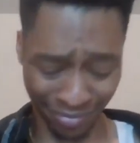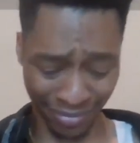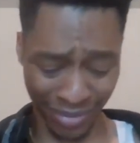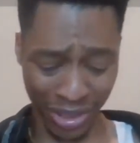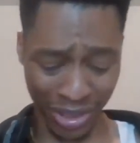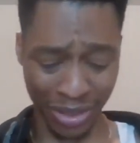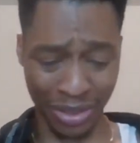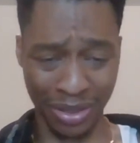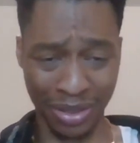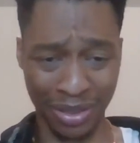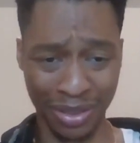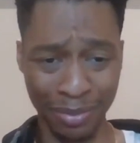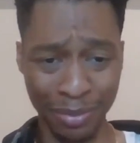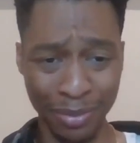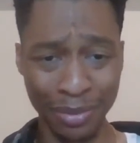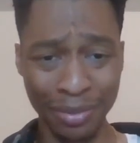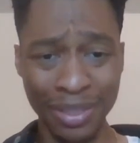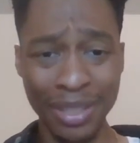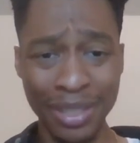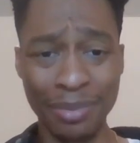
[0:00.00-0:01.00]
Hold on.
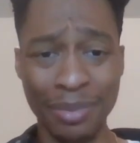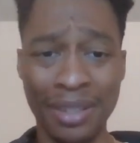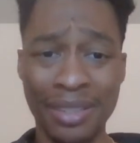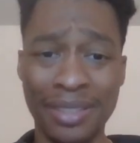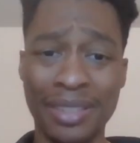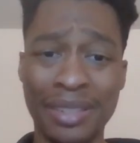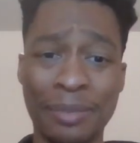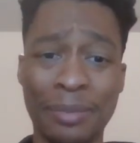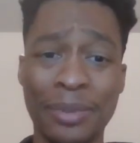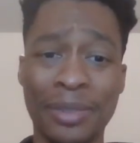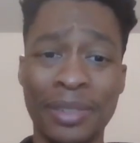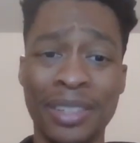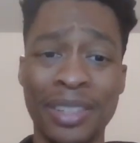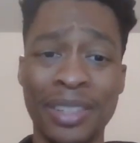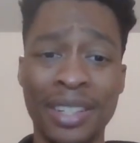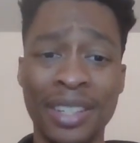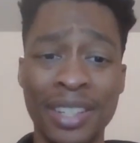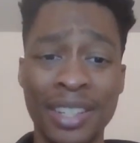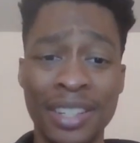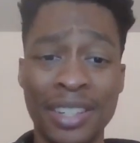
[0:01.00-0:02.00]

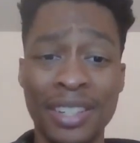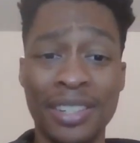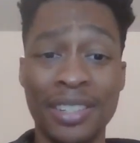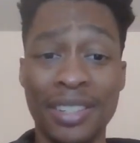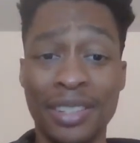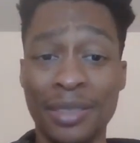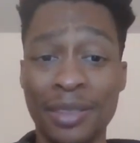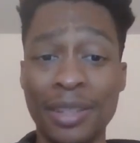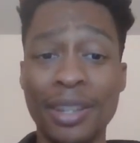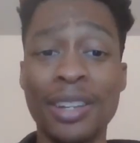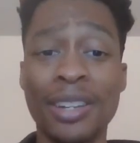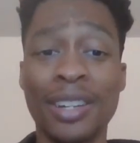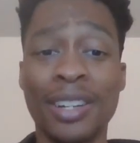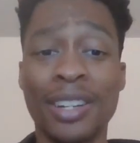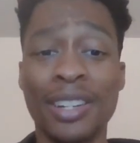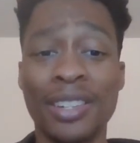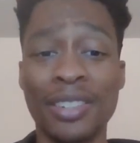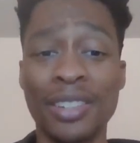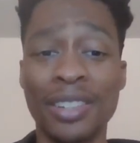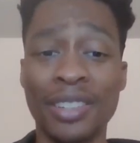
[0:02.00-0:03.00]

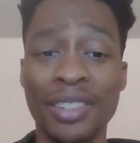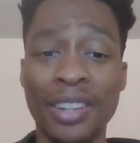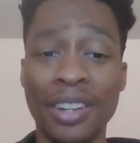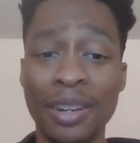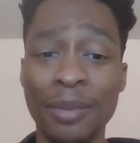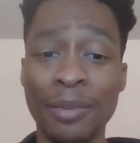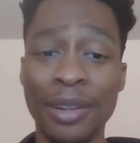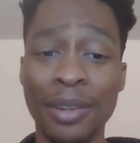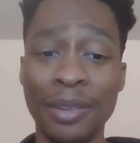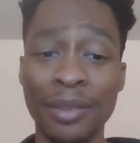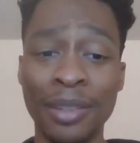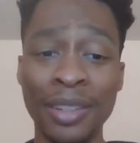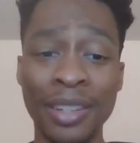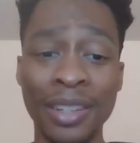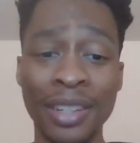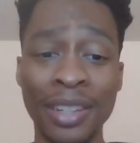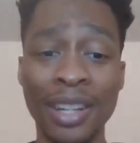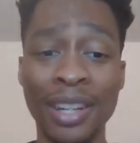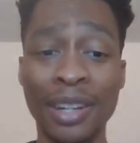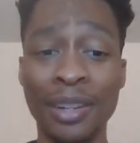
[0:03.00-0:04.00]
Should have thought about.
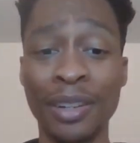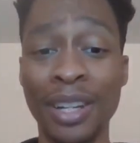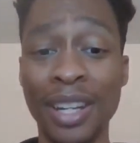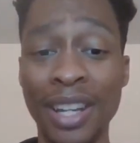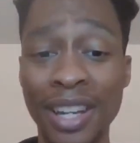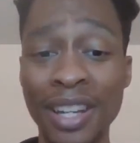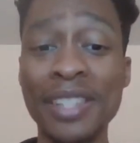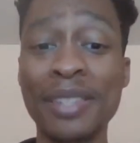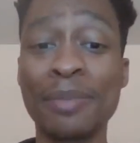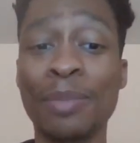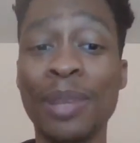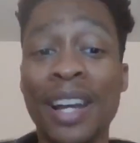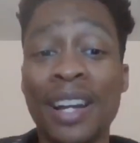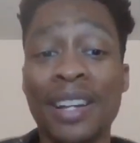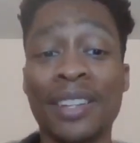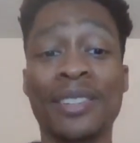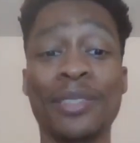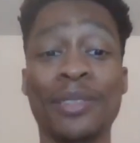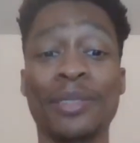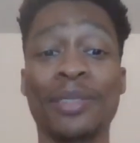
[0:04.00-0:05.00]
And it's black too.